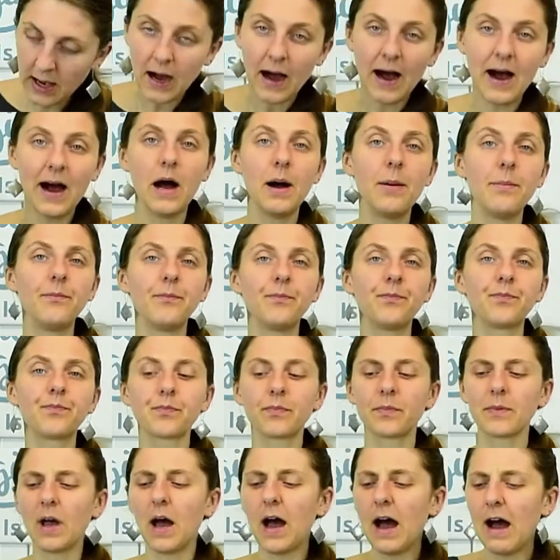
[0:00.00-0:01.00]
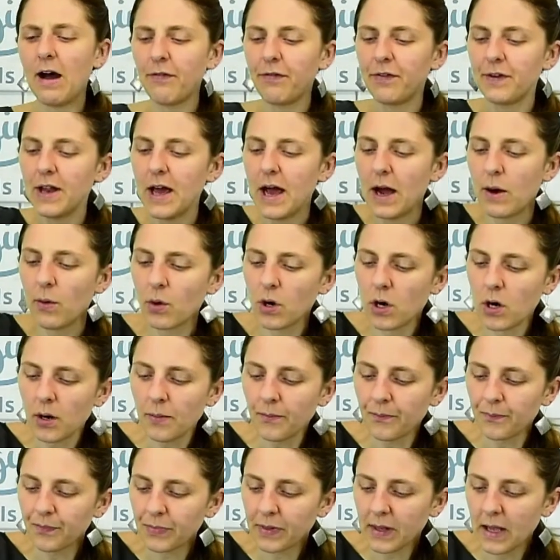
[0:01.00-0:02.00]
half an
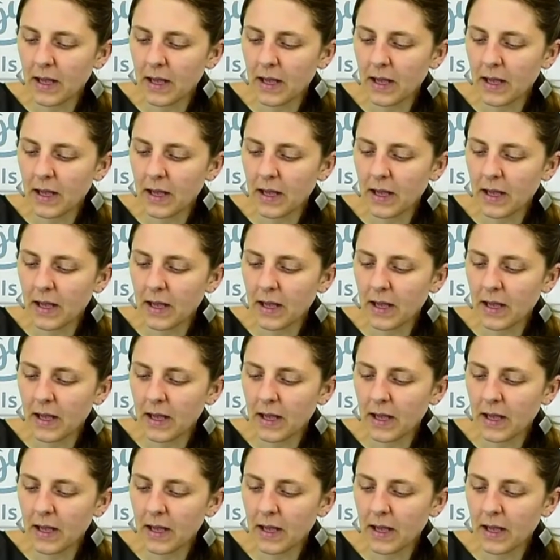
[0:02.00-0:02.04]
hour